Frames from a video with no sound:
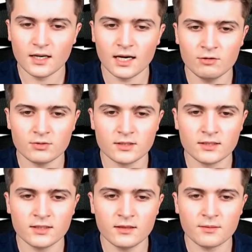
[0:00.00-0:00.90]
I will
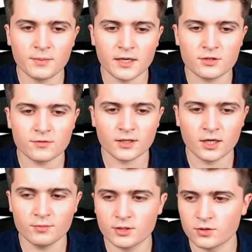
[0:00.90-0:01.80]
delete the page for
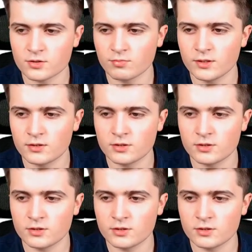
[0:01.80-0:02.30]
now because we